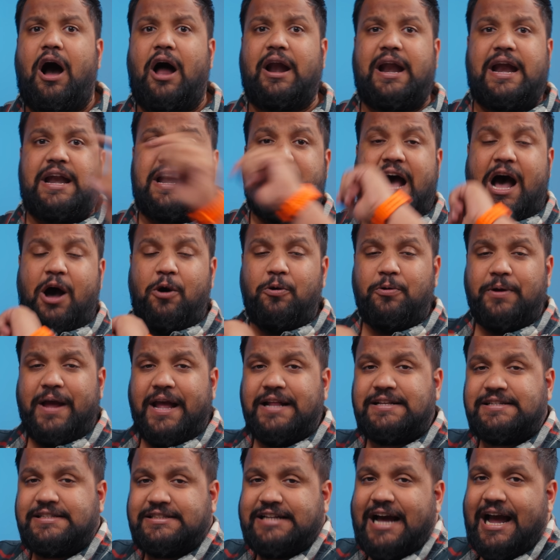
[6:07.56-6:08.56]
Alright, now
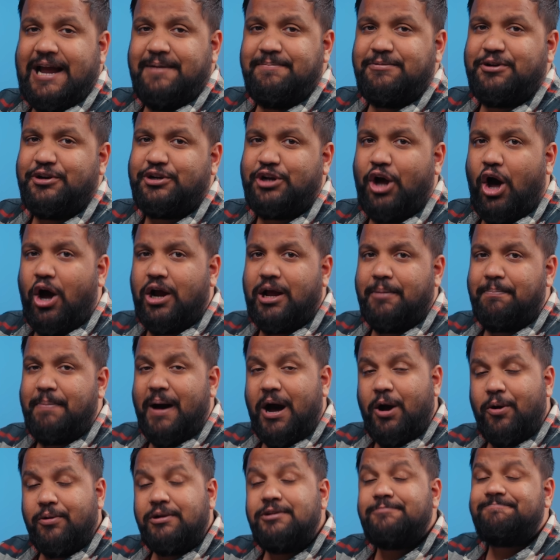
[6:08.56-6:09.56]
it's time to talk
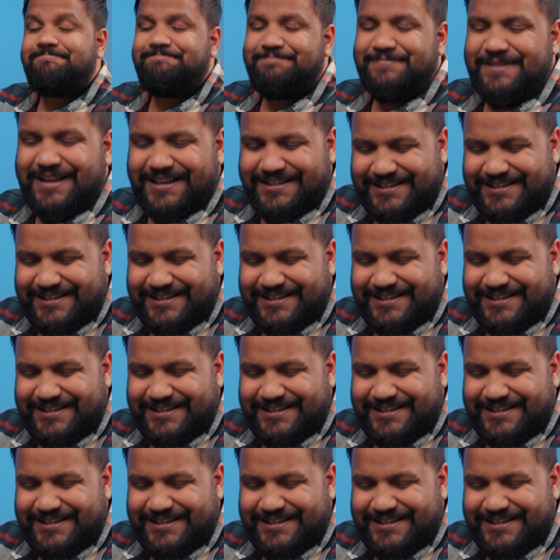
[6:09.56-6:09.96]
about the